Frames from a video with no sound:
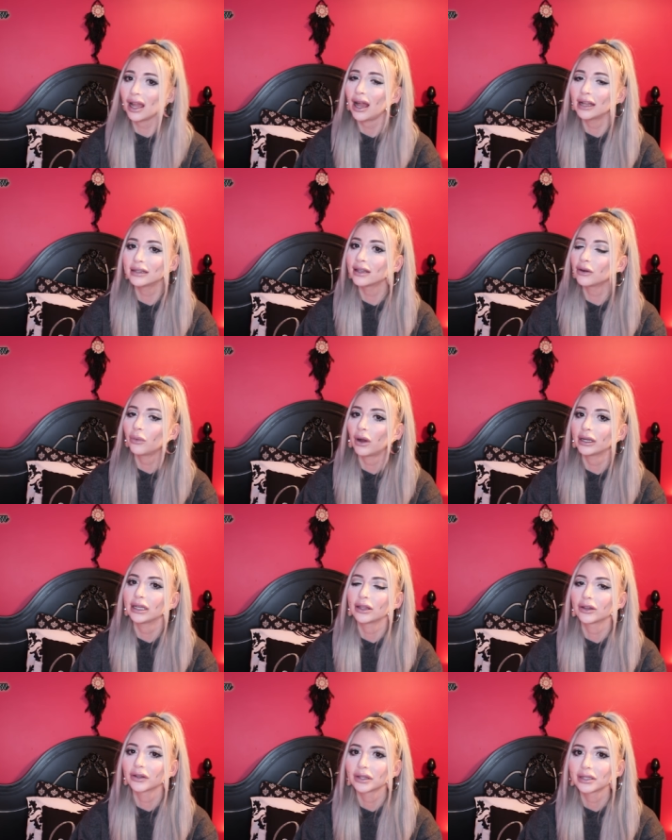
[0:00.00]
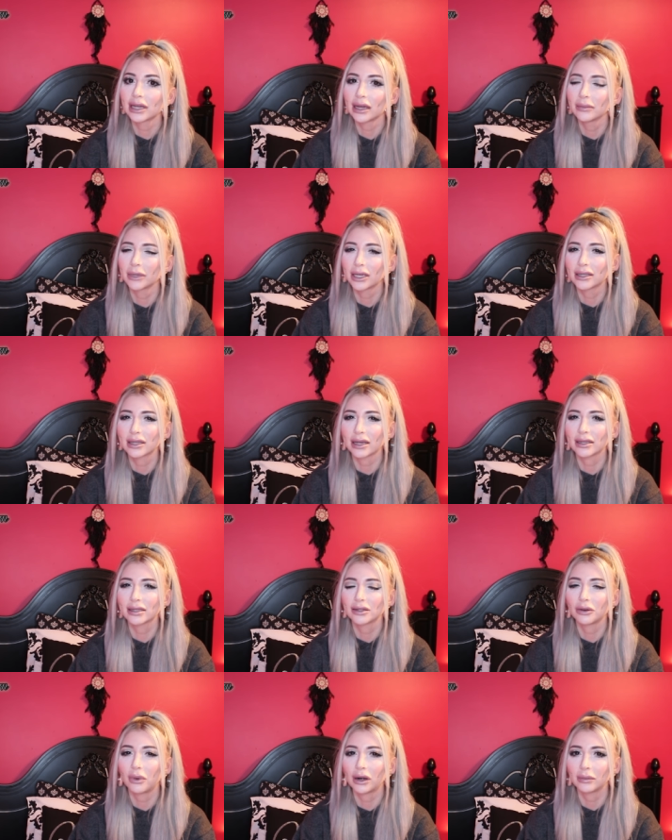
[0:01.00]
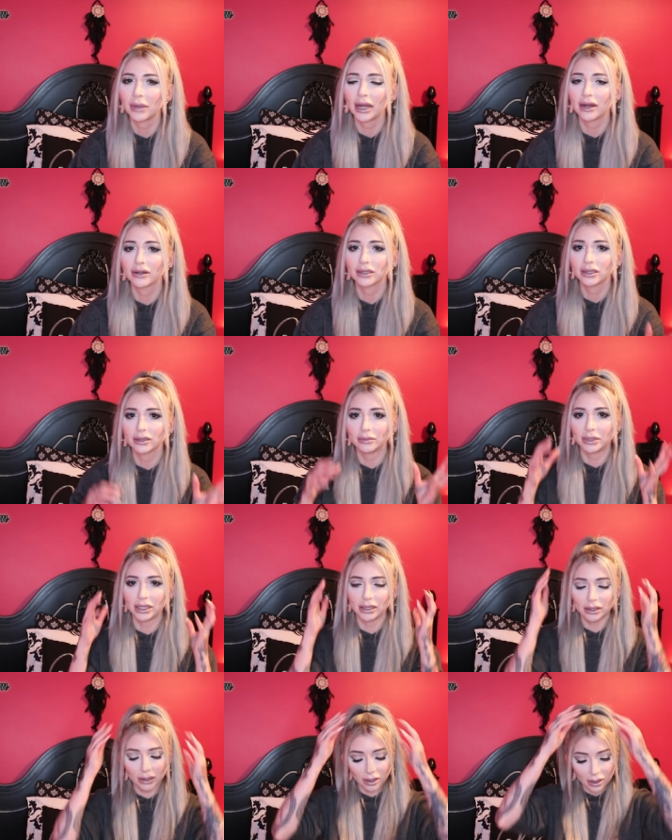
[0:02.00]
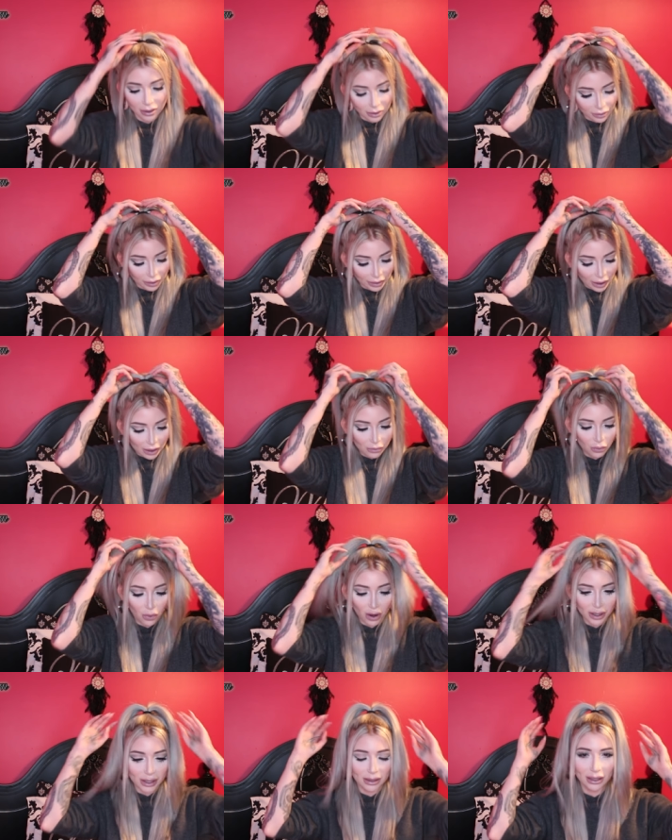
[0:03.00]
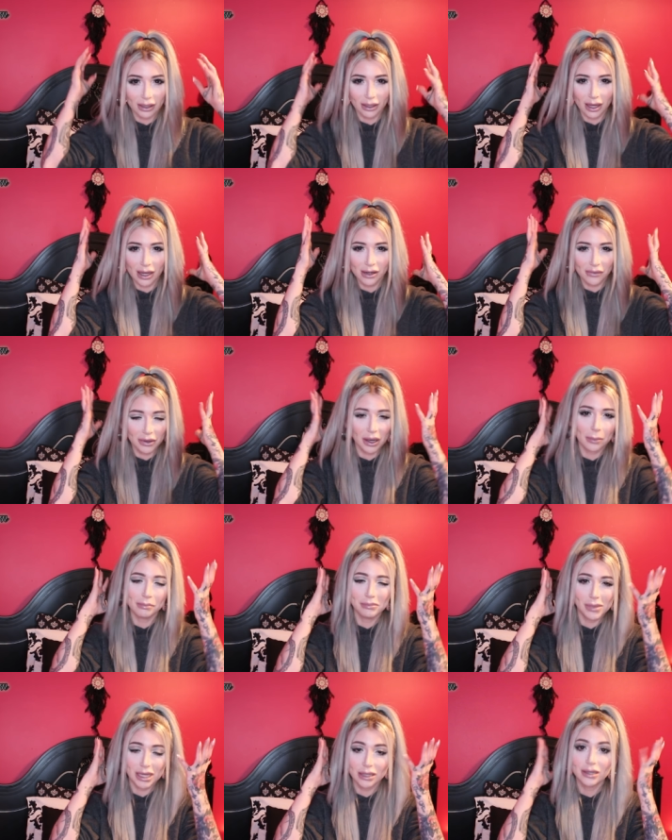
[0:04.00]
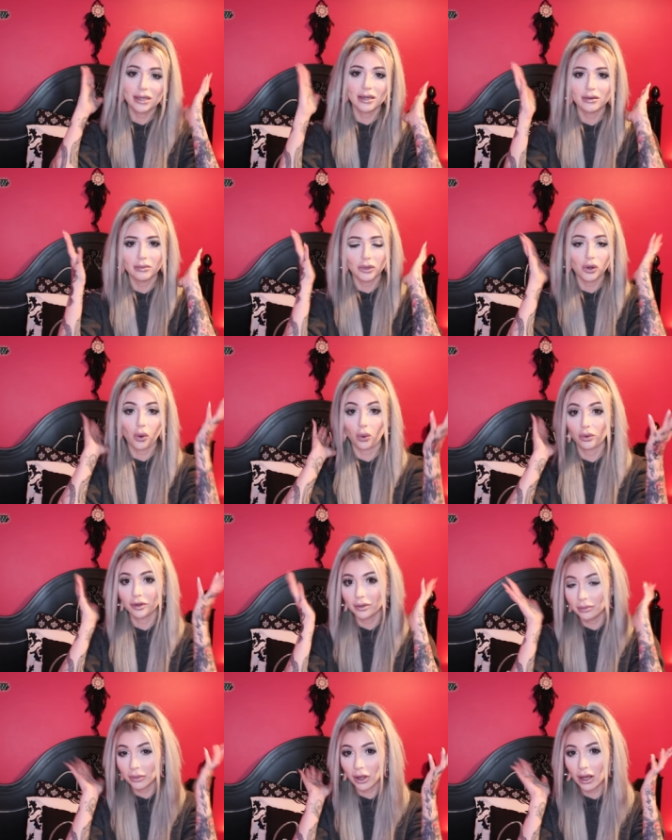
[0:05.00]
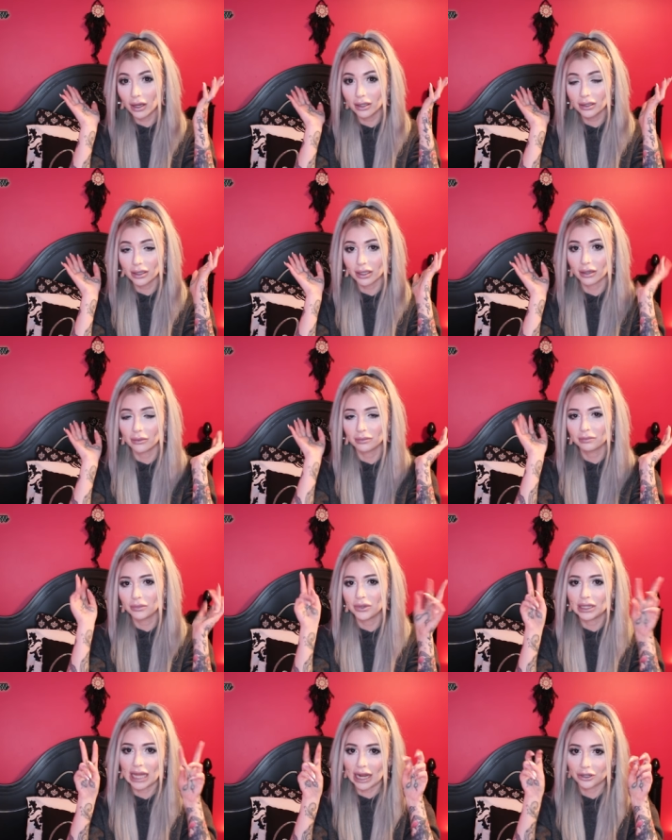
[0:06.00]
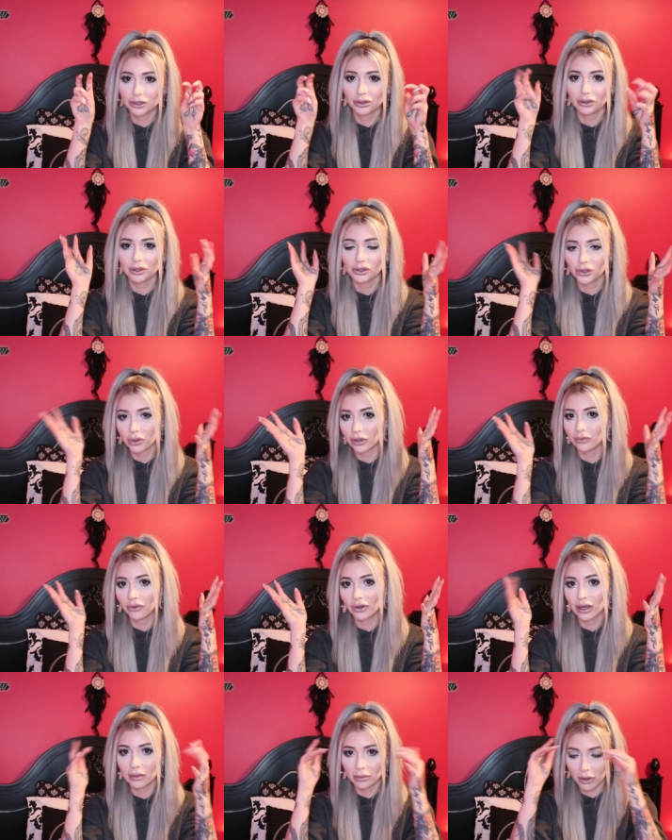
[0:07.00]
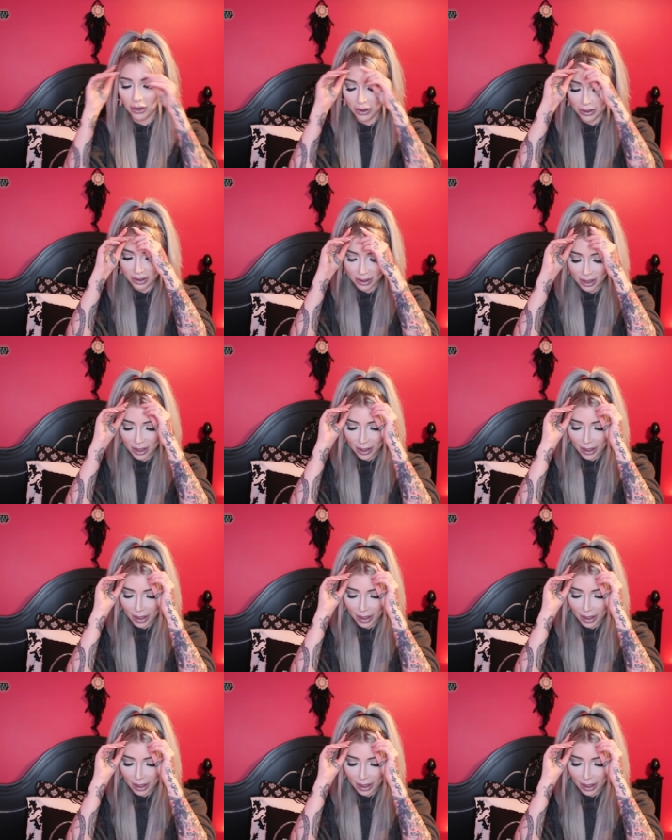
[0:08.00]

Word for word: I didn't want either at the time because I still wanted my hair to be like I wanted like a kind of like a medium golden blonde like a natural sort of looking blonde